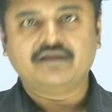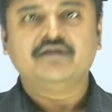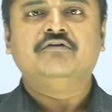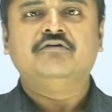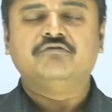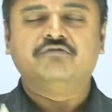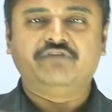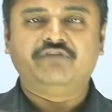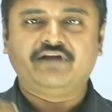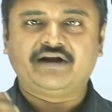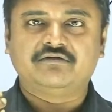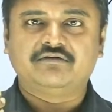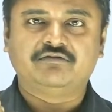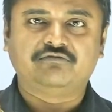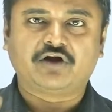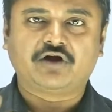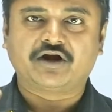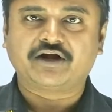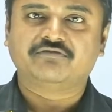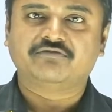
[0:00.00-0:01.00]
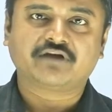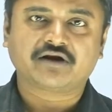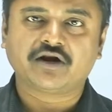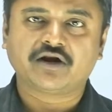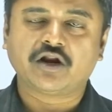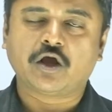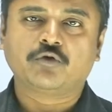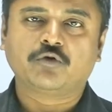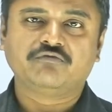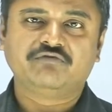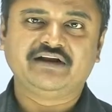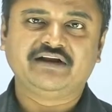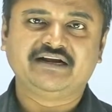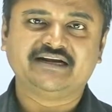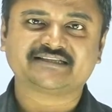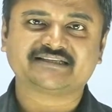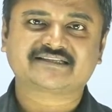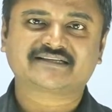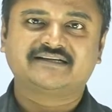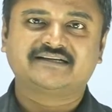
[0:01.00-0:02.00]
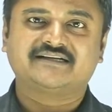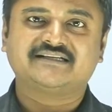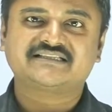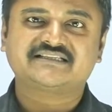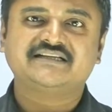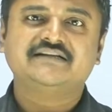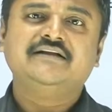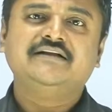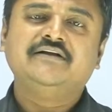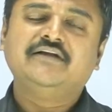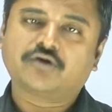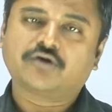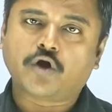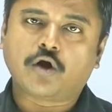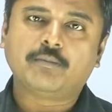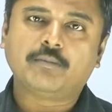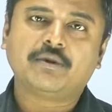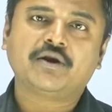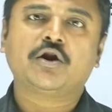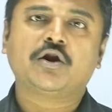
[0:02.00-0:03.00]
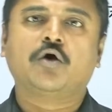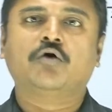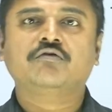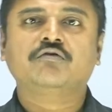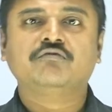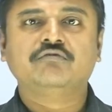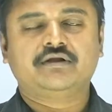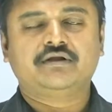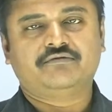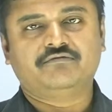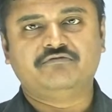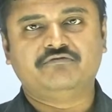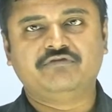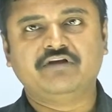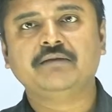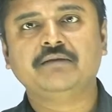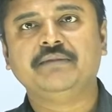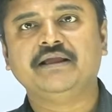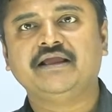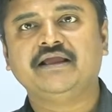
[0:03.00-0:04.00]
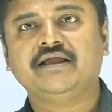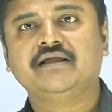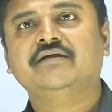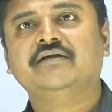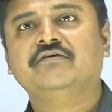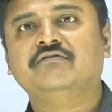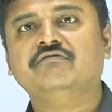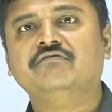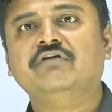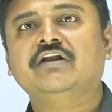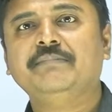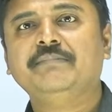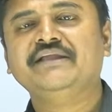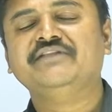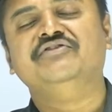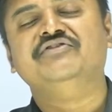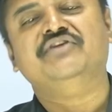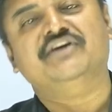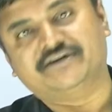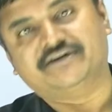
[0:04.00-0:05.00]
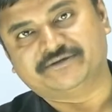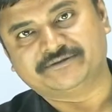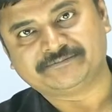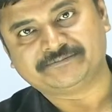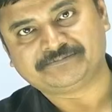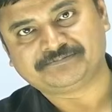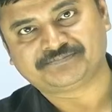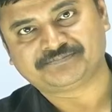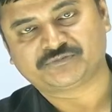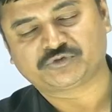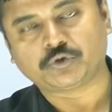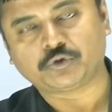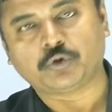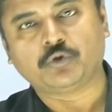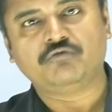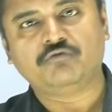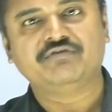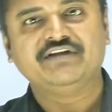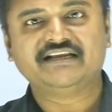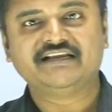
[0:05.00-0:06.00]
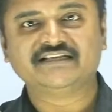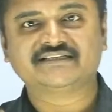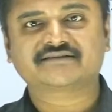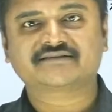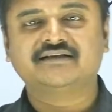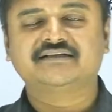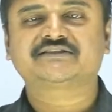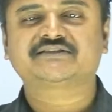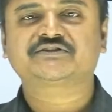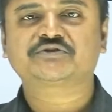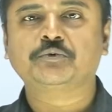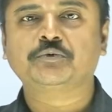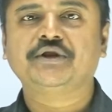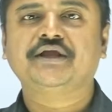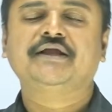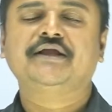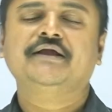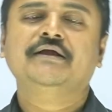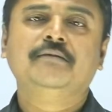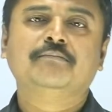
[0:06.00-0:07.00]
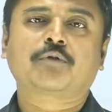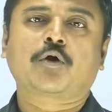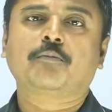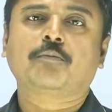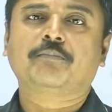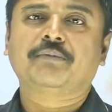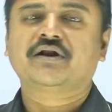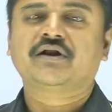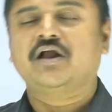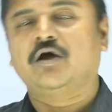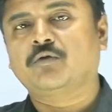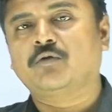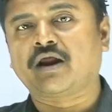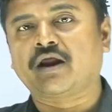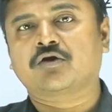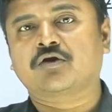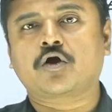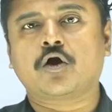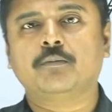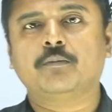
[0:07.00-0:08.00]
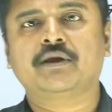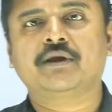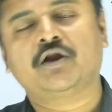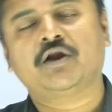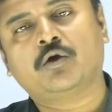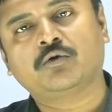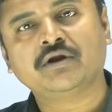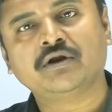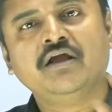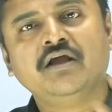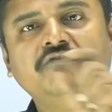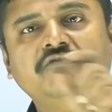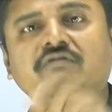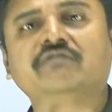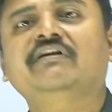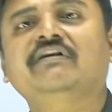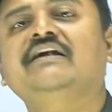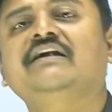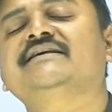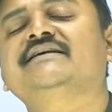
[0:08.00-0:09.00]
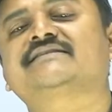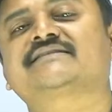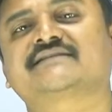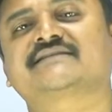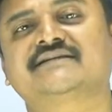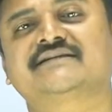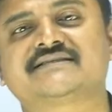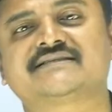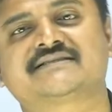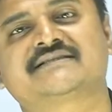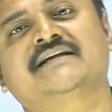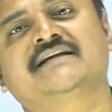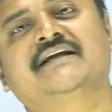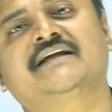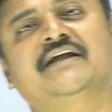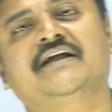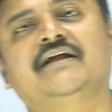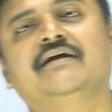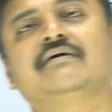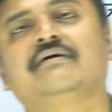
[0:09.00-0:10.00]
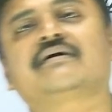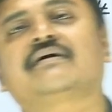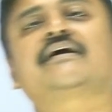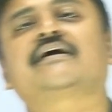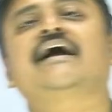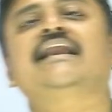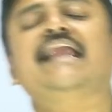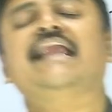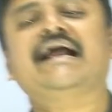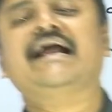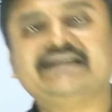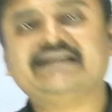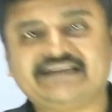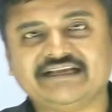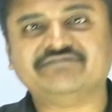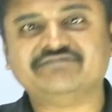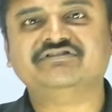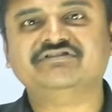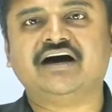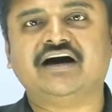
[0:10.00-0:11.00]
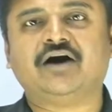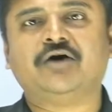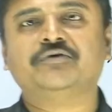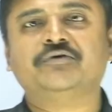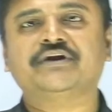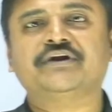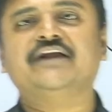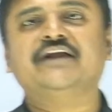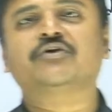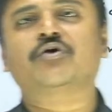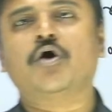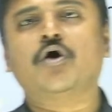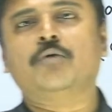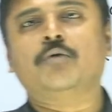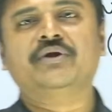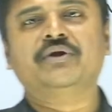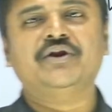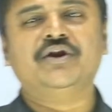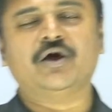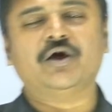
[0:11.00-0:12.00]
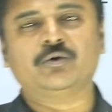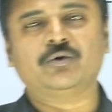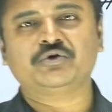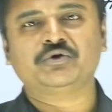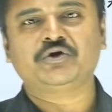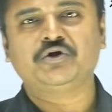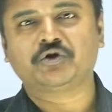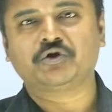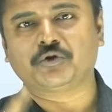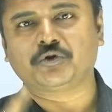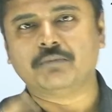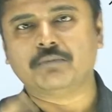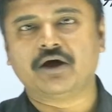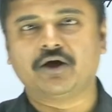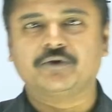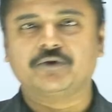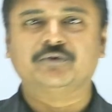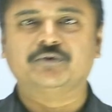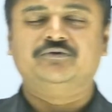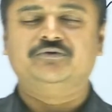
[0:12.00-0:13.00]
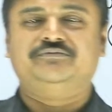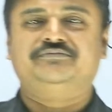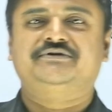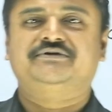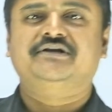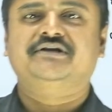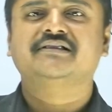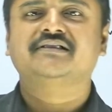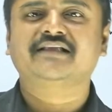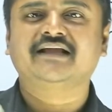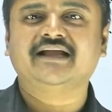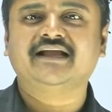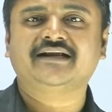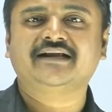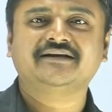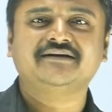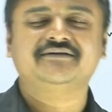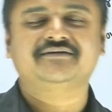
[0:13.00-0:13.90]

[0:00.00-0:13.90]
whatever noun we discussed, common noun will be there. So we discussed today proper noun and common noun. We will discuss collective noun and common noun tomorrow. Till then,